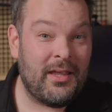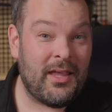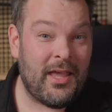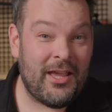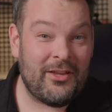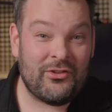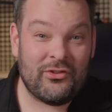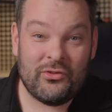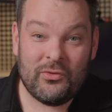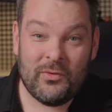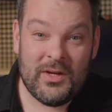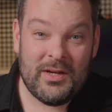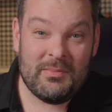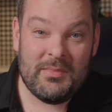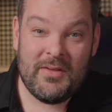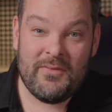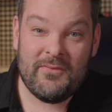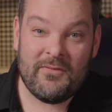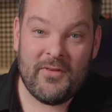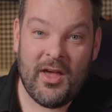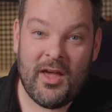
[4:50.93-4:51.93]

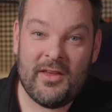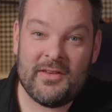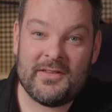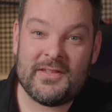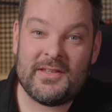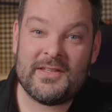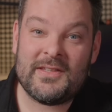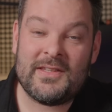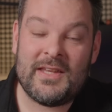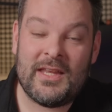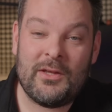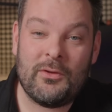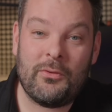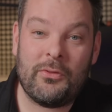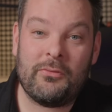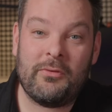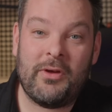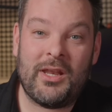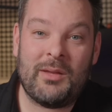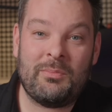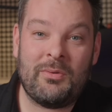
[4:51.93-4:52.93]
Extremely fast
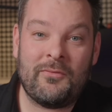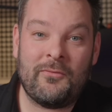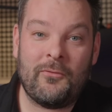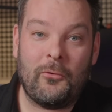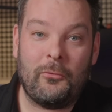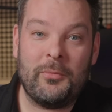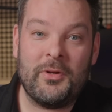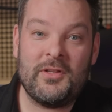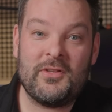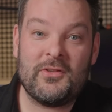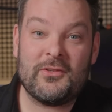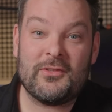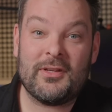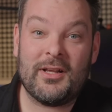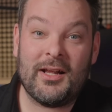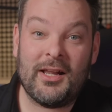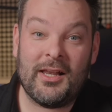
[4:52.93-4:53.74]
single-threaded performance,